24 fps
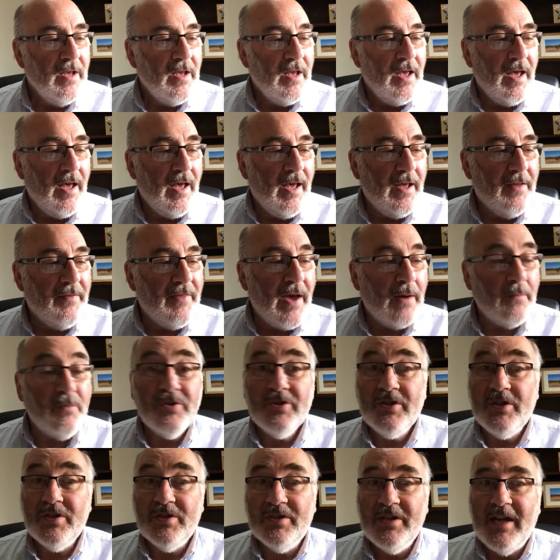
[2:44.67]
That was
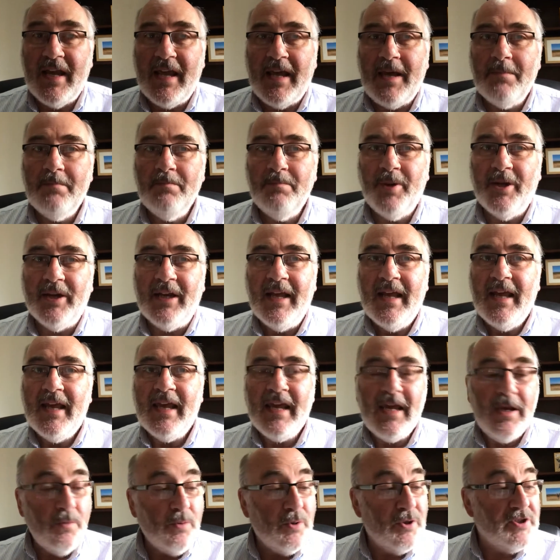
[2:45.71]
his name, but
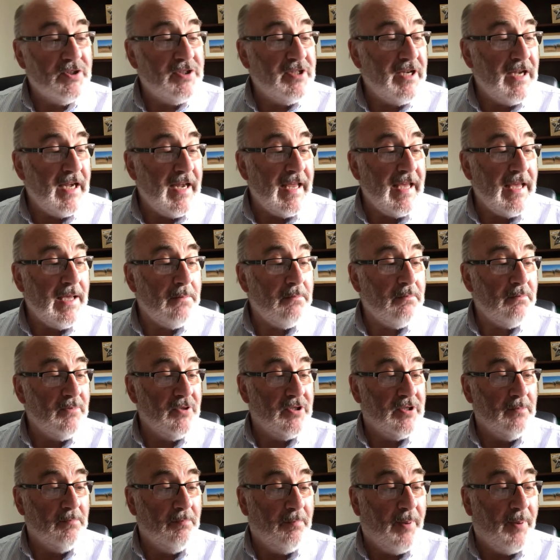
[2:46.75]
he was named